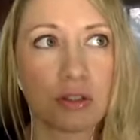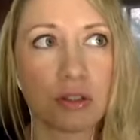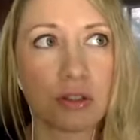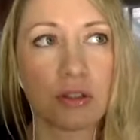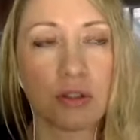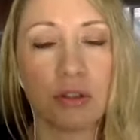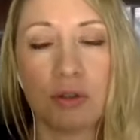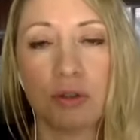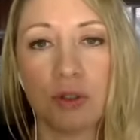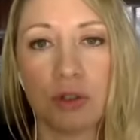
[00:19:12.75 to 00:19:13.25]

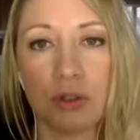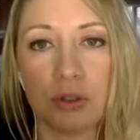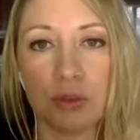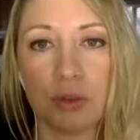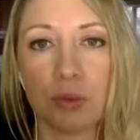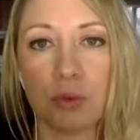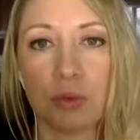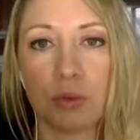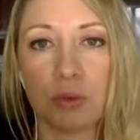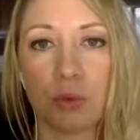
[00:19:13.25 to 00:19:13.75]
to
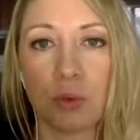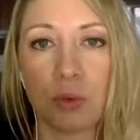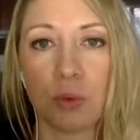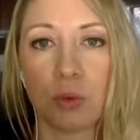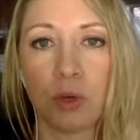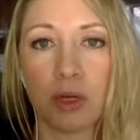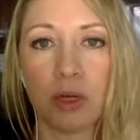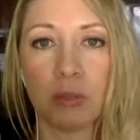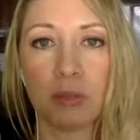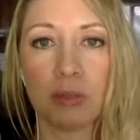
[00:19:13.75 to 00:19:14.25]
you
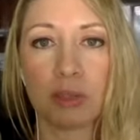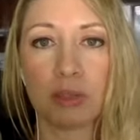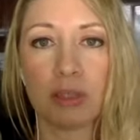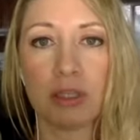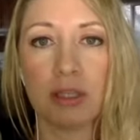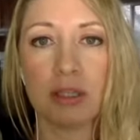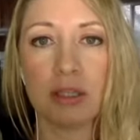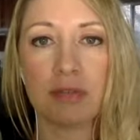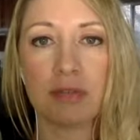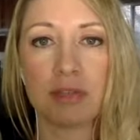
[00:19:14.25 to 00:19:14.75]
what it
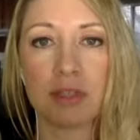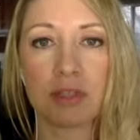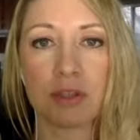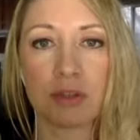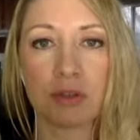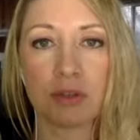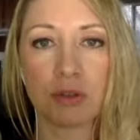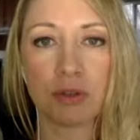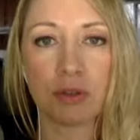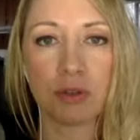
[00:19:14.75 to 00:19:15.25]
believes is
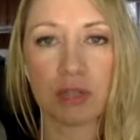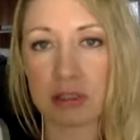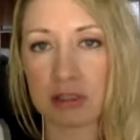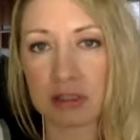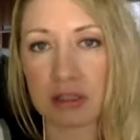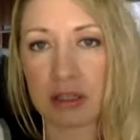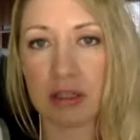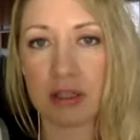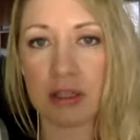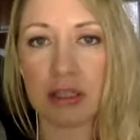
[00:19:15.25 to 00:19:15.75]
true that's
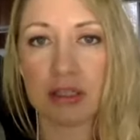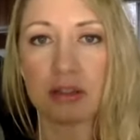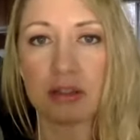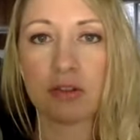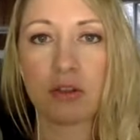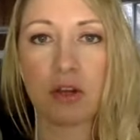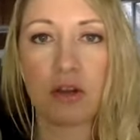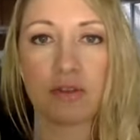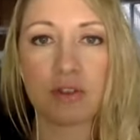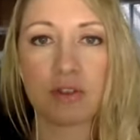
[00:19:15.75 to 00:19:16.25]
kind of like the
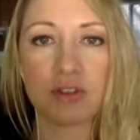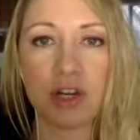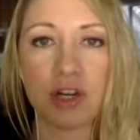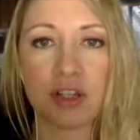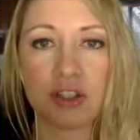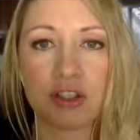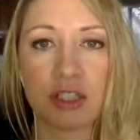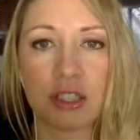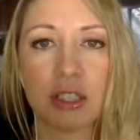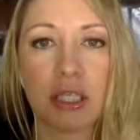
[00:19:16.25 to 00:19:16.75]
law of
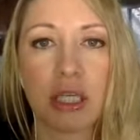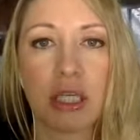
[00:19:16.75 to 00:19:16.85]
attraction